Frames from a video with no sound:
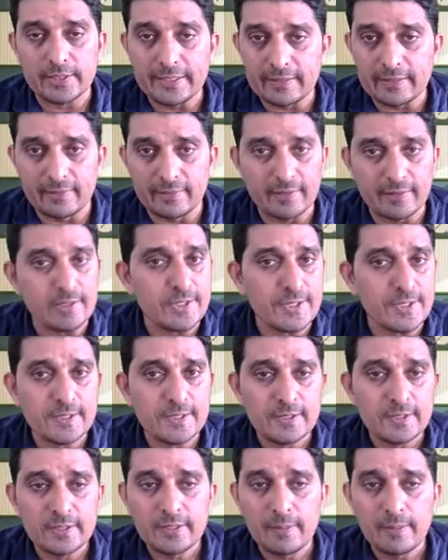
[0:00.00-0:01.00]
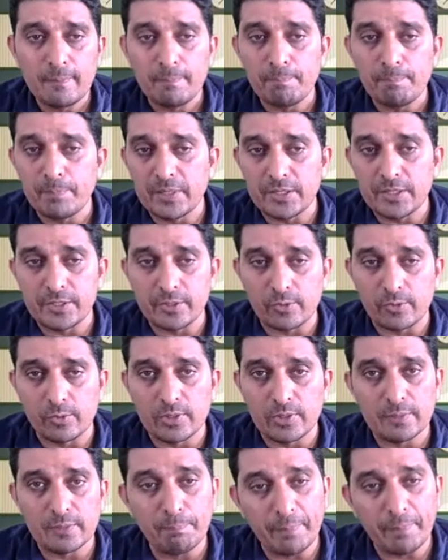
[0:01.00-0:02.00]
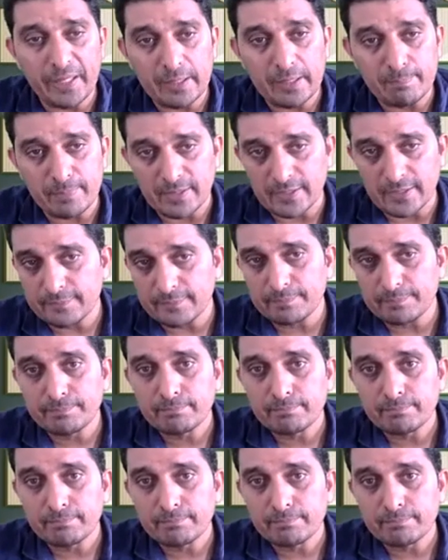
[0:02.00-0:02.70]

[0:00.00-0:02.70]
in this particular paper.